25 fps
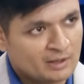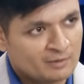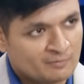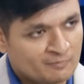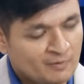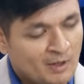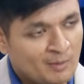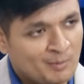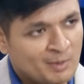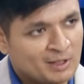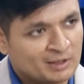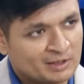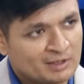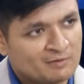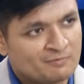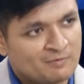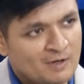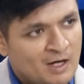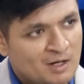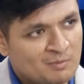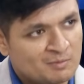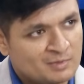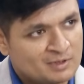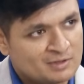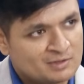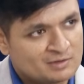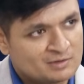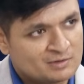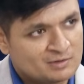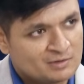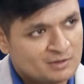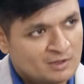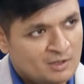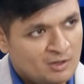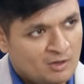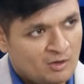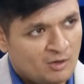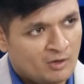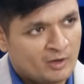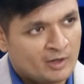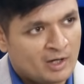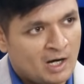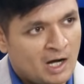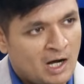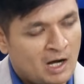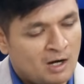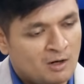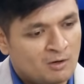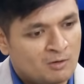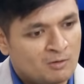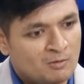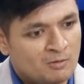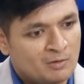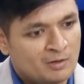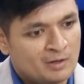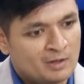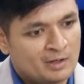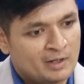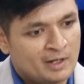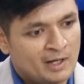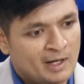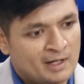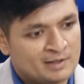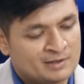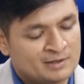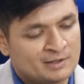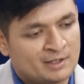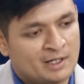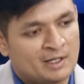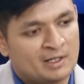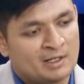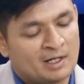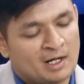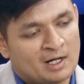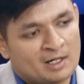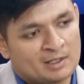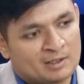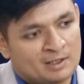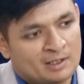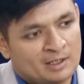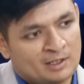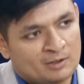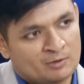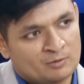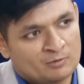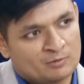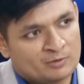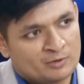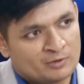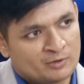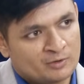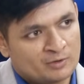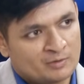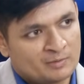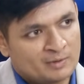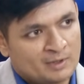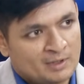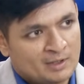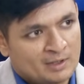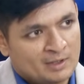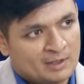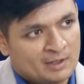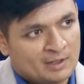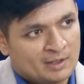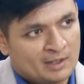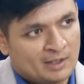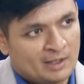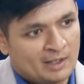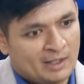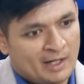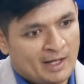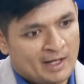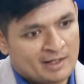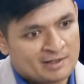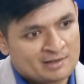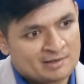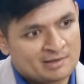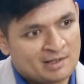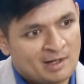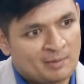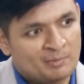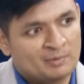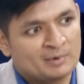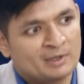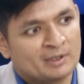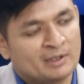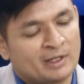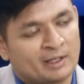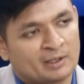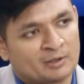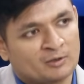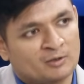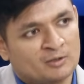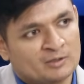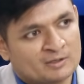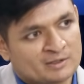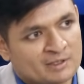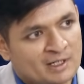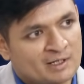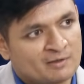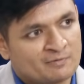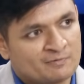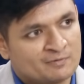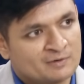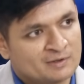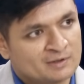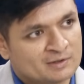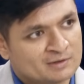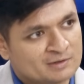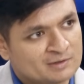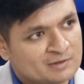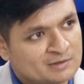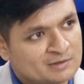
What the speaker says: among the farmers, or how hesitant are they to accept the technology at first?